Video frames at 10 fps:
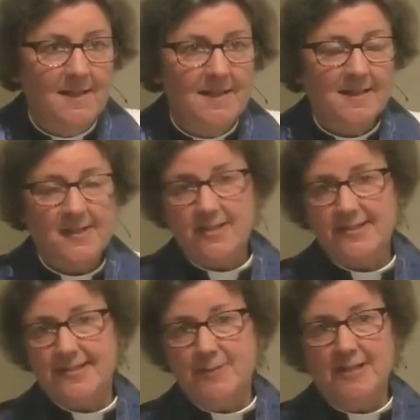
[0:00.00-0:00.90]
It
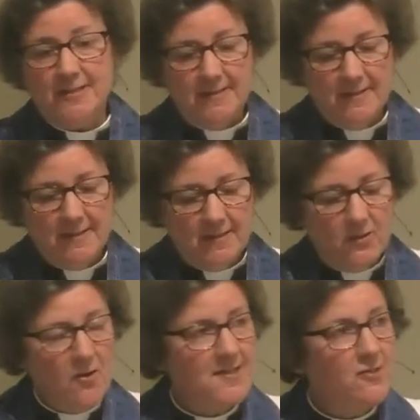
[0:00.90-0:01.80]
occurs to me that
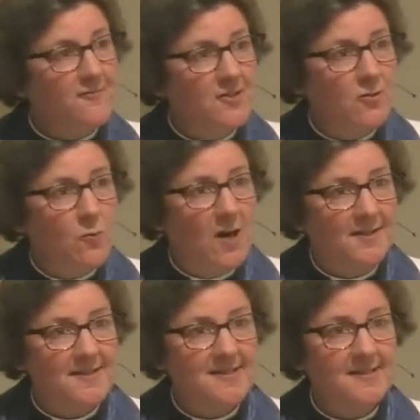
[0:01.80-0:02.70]
God is often the
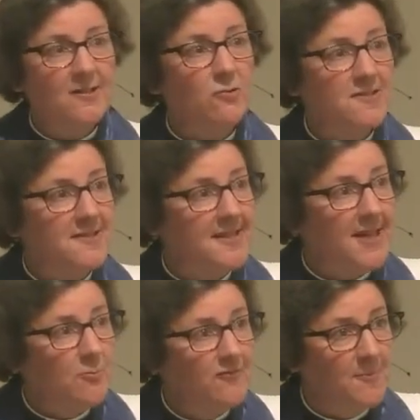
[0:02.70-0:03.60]
one sitting across the
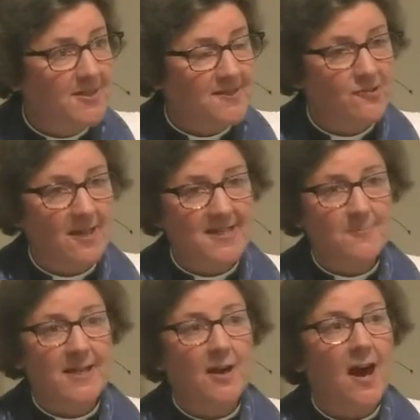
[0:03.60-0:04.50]
table from us, trying
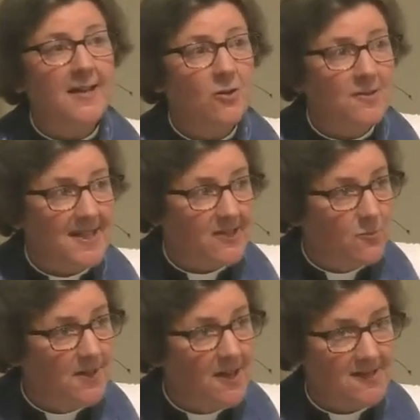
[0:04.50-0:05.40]
to make eye
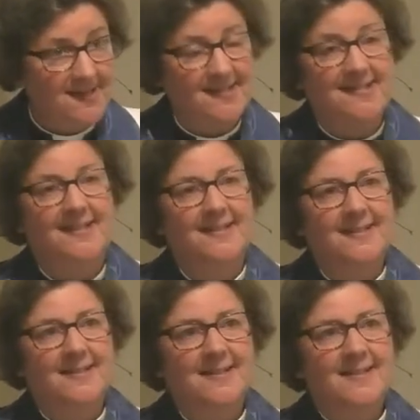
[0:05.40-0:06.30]
contact with us
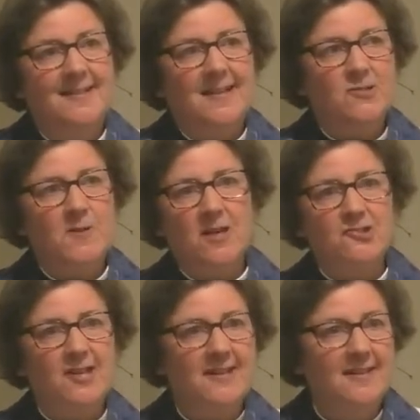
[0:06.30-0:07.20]
as we are
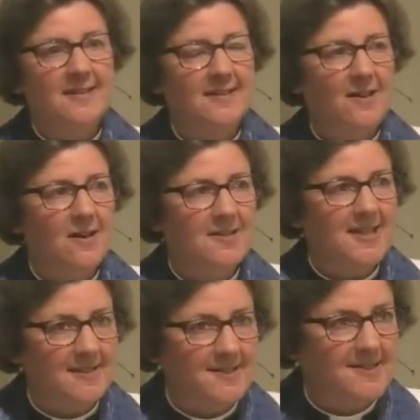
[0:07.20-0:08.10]
checking our
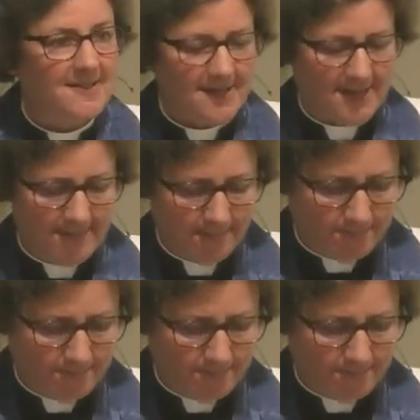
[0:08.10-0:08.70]
texts.